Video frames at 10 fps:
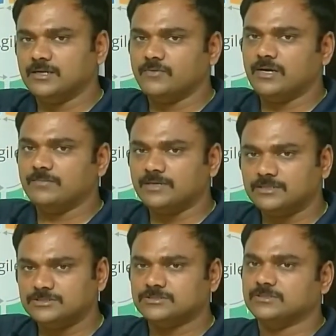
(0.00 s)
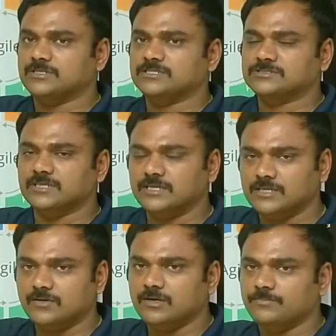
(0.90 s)
requirements,
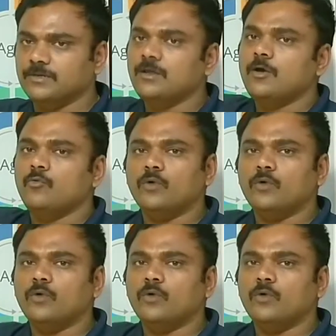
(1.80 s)
testing, development,